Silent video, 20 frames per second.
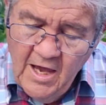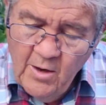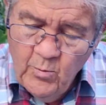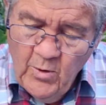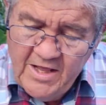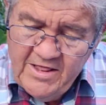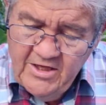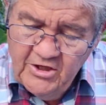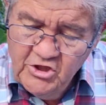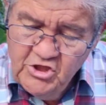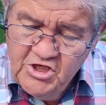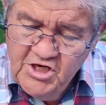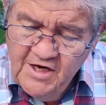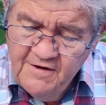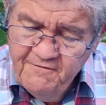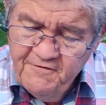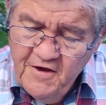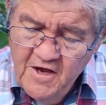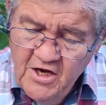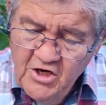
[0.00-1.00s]
And when the
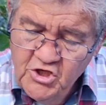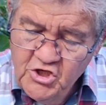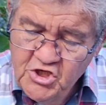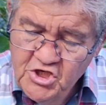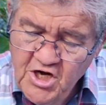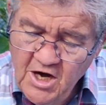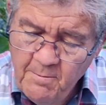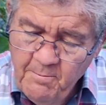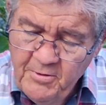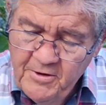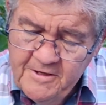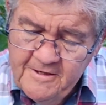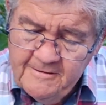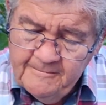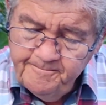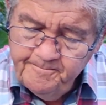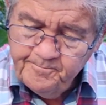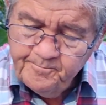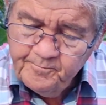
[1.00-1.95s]
chief shepherd